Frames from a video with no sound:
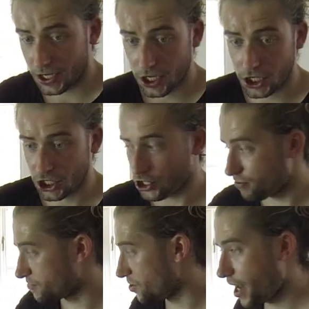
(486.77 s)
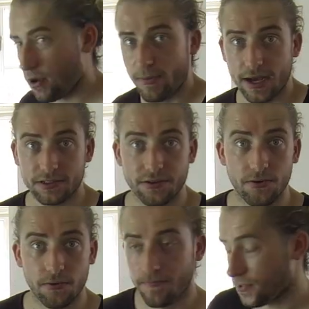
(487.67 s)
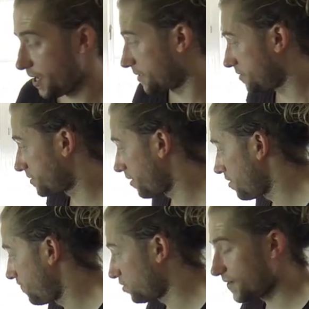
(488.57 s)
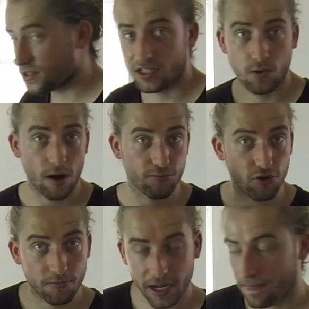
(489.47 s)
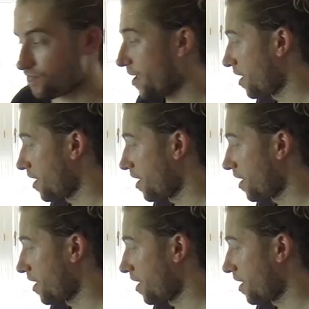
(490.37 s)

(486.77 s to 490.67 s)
assumes you know about it all. And so if you want everything to work properly,